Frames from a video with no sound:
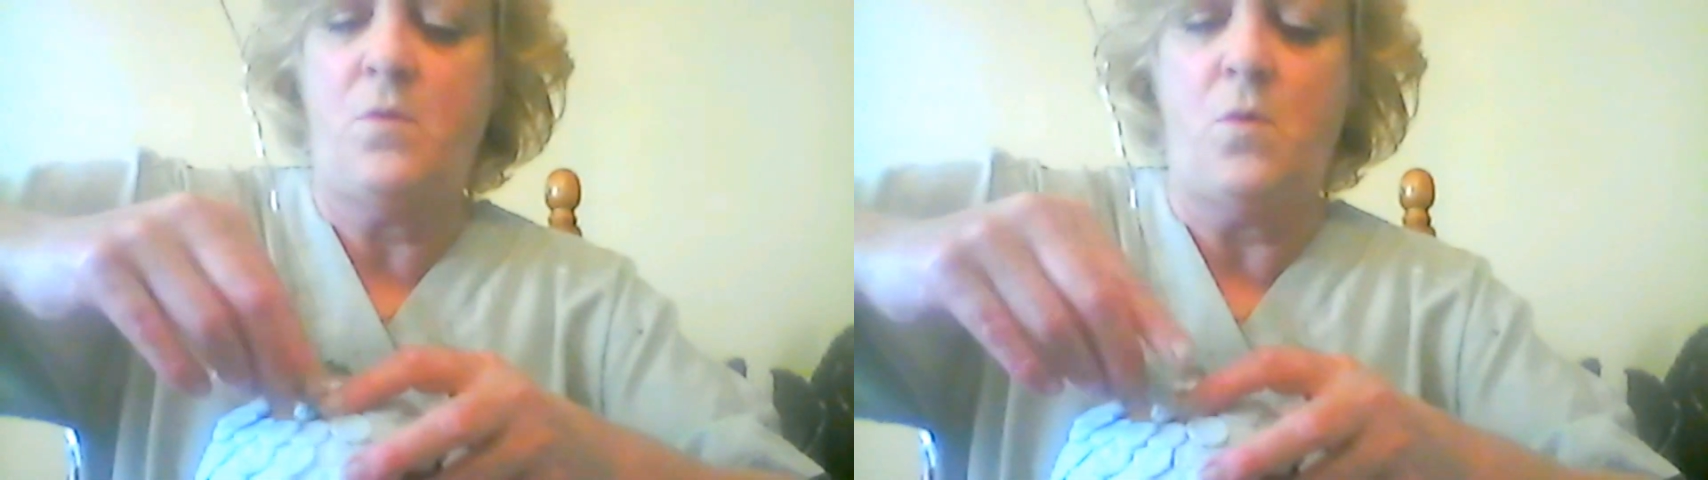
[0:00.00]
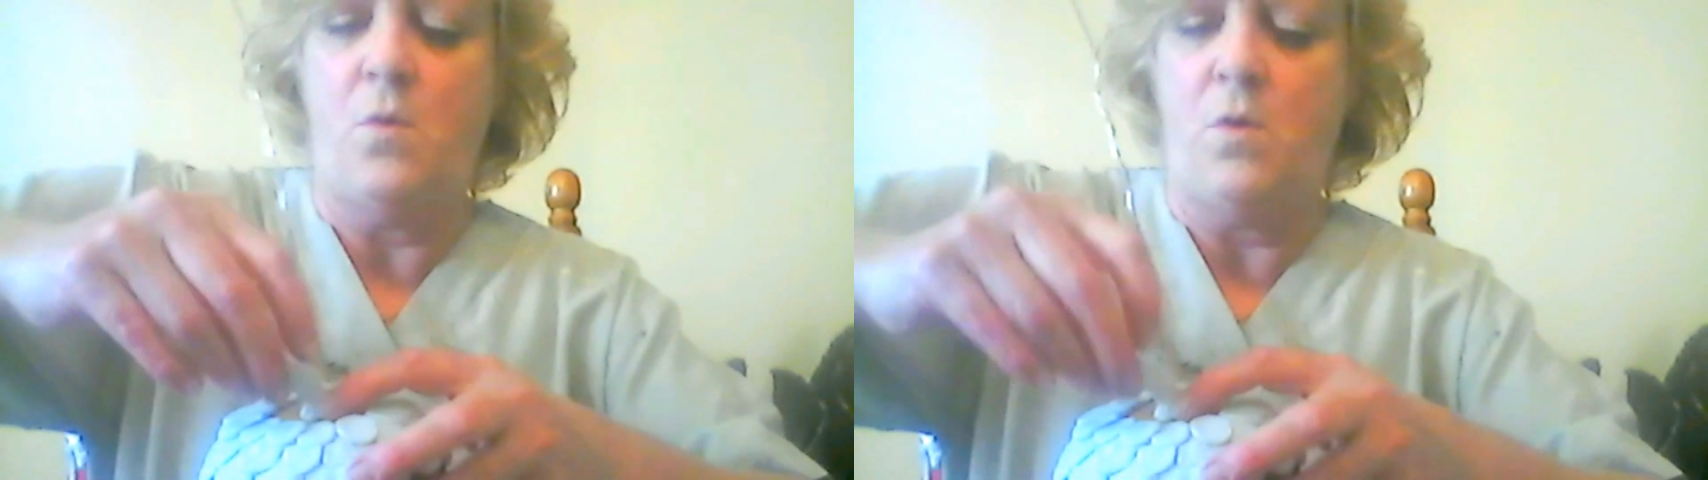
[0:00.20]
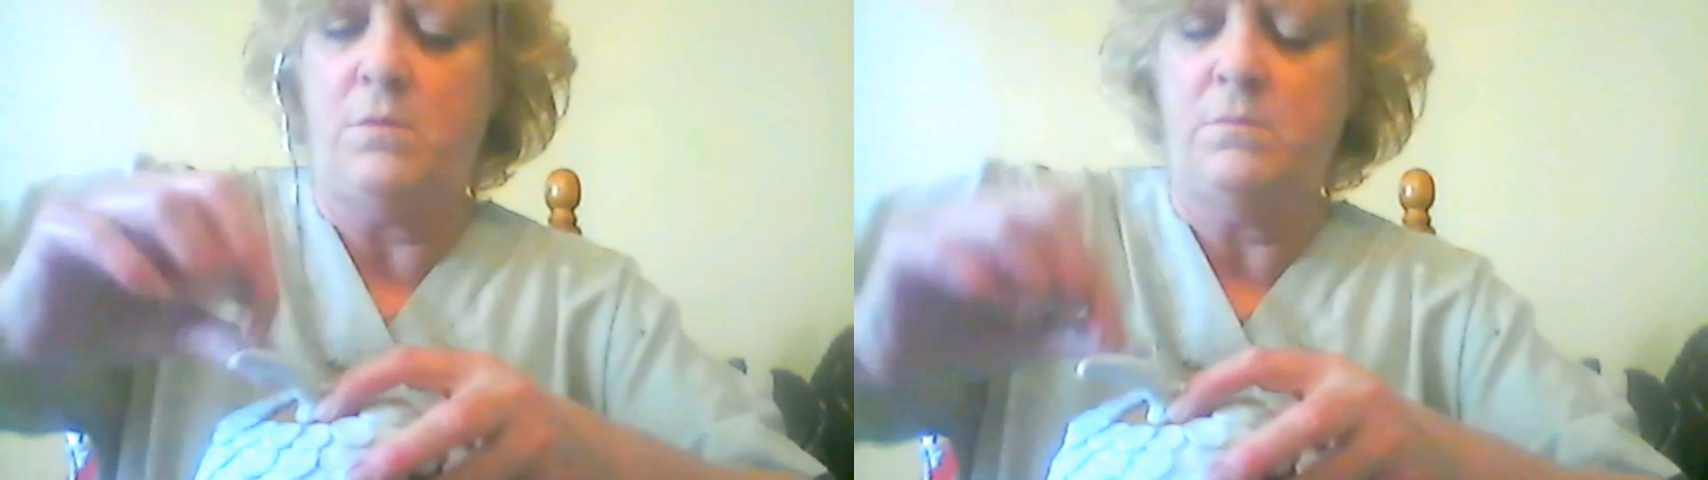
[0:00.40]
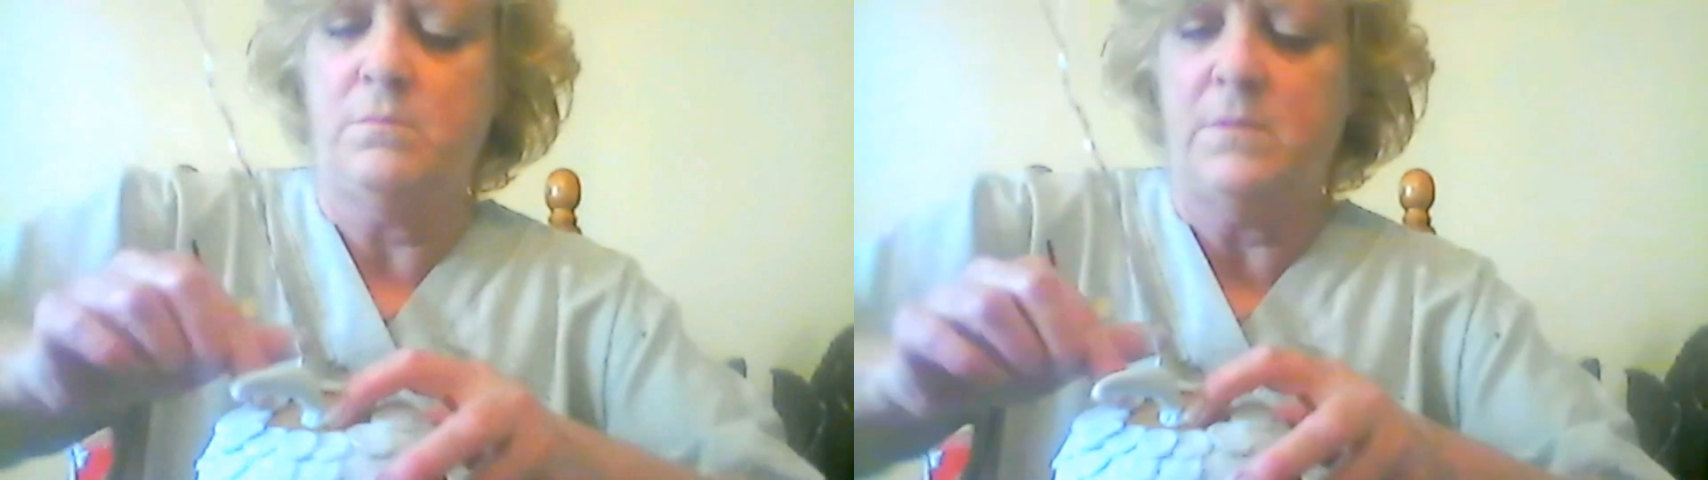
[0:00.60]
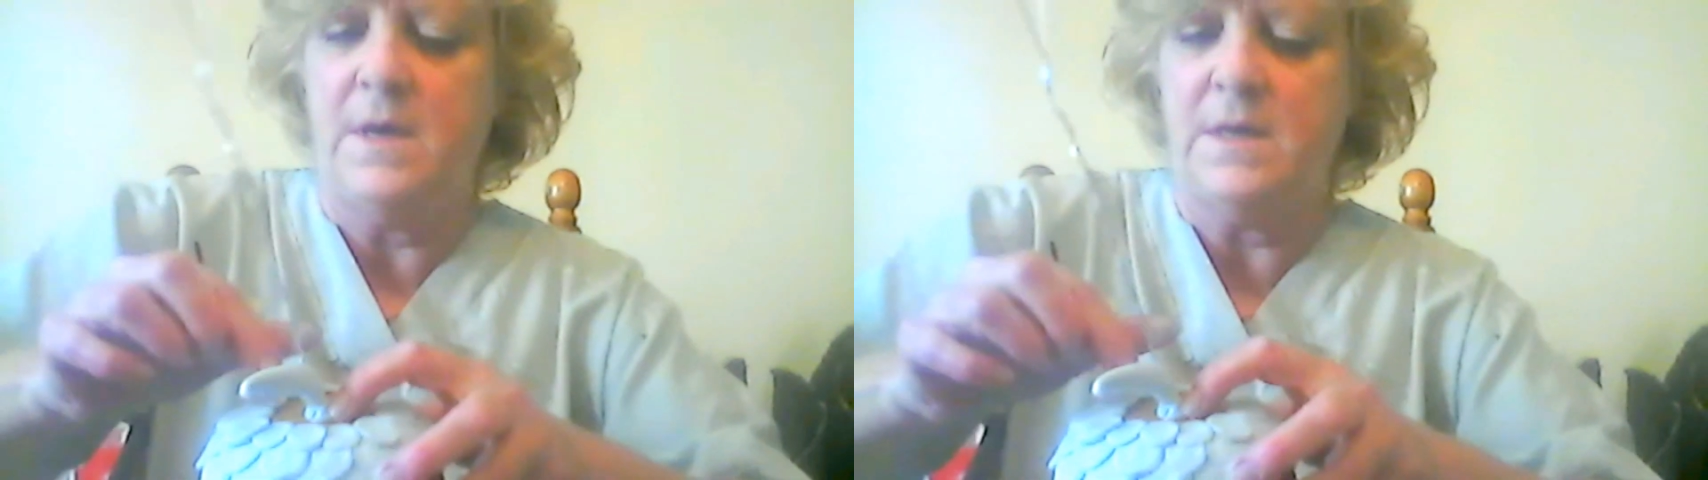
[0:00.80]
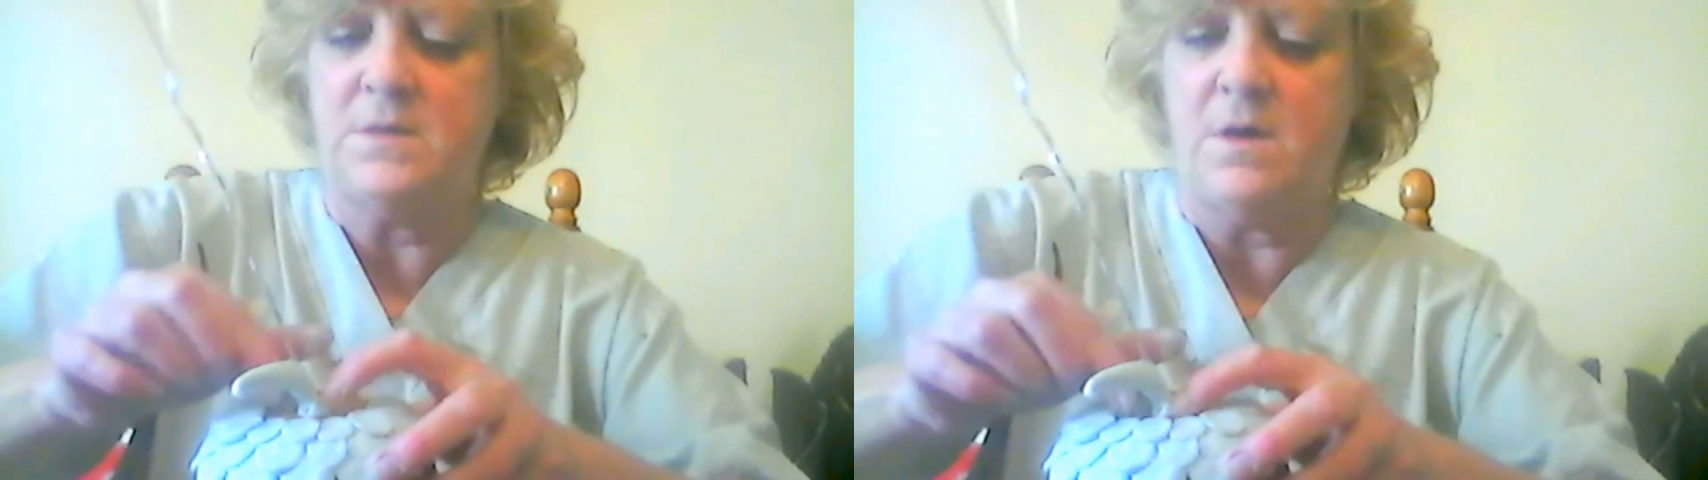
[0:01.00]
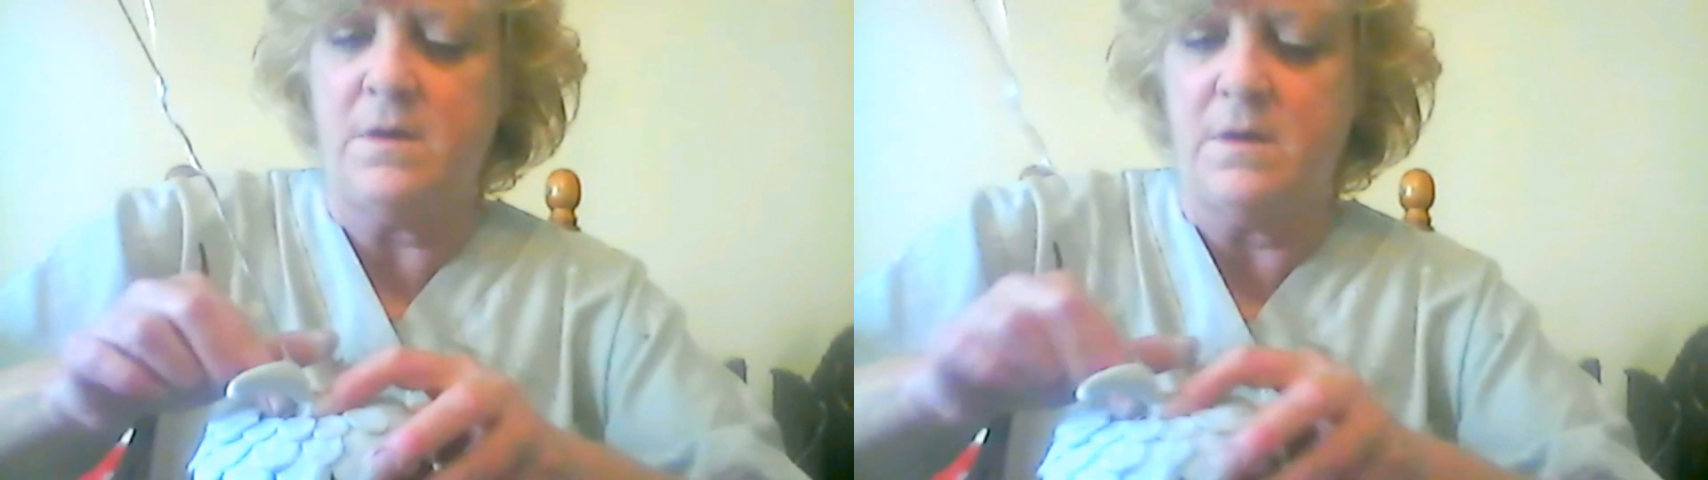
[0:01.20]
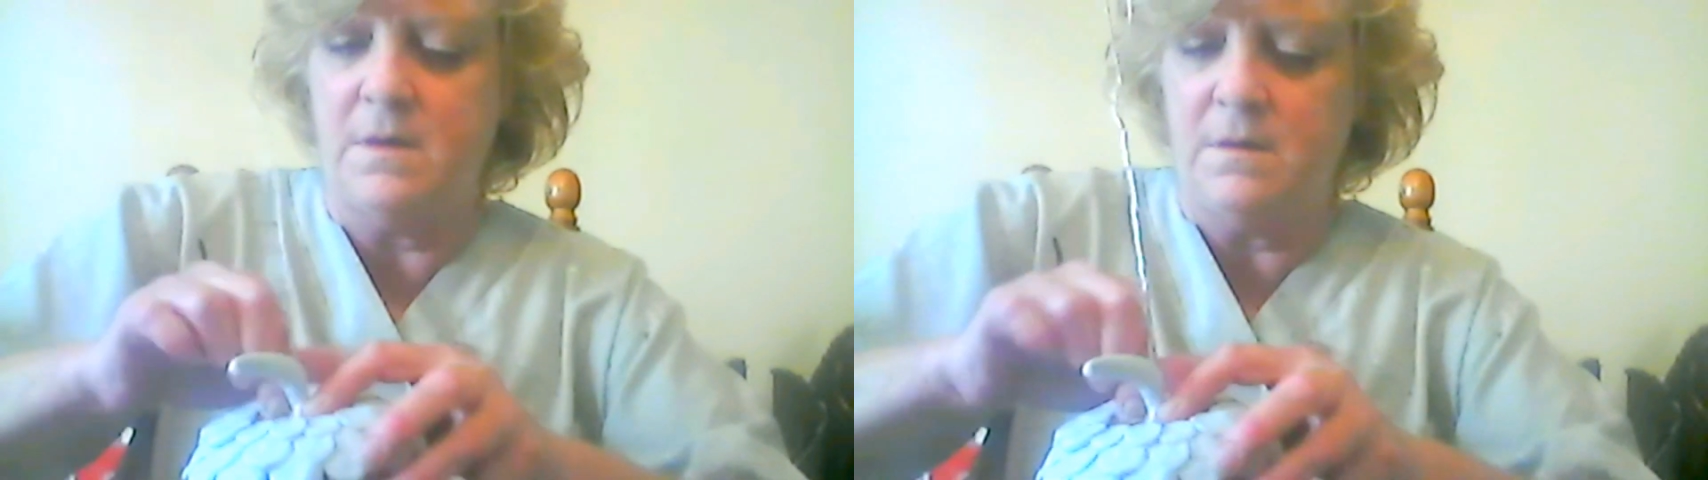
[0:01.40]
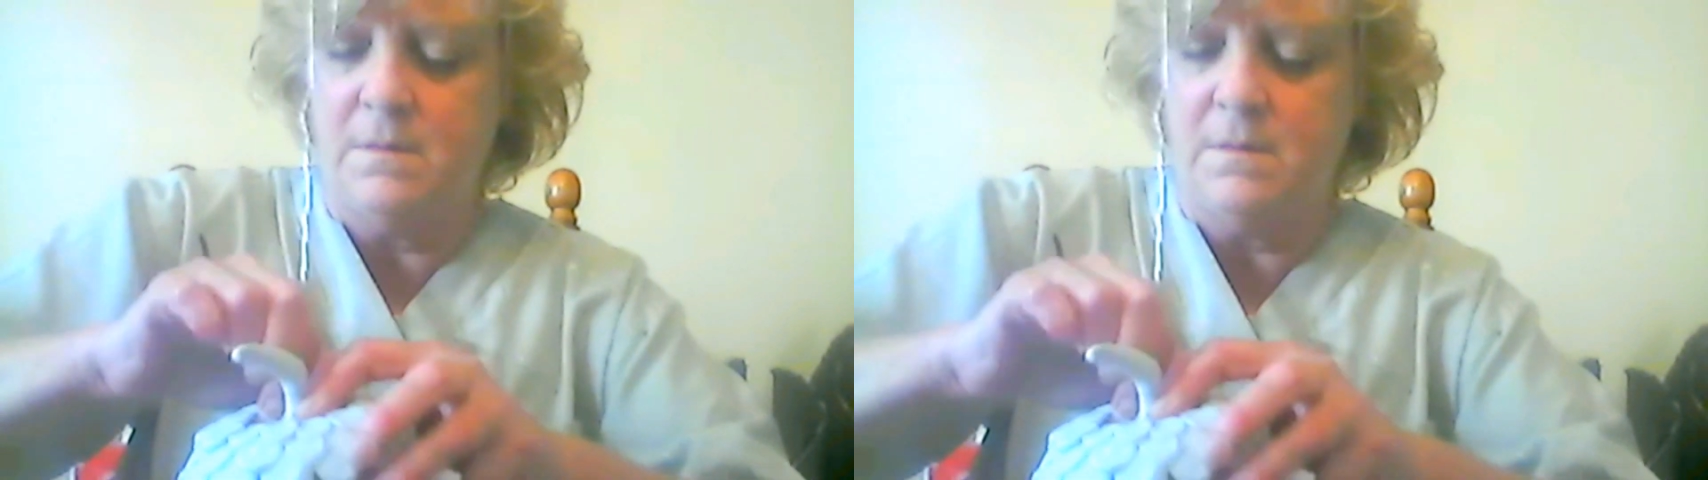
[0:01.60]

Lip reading: hole, it's all good,